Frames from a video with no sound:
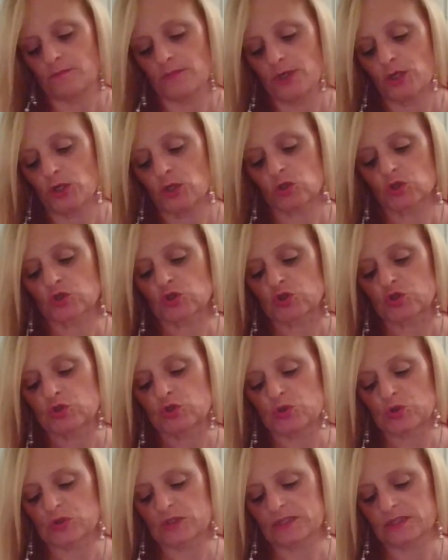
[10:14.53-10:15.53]

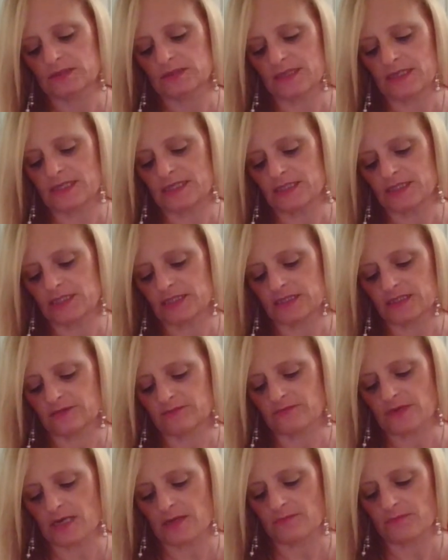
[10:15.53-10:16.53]
person's energies
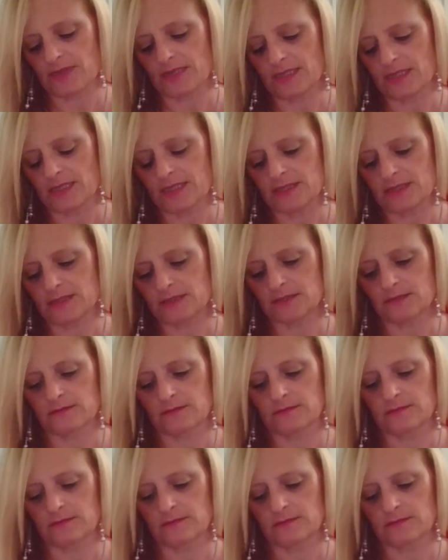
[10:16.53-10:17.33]
are at, please.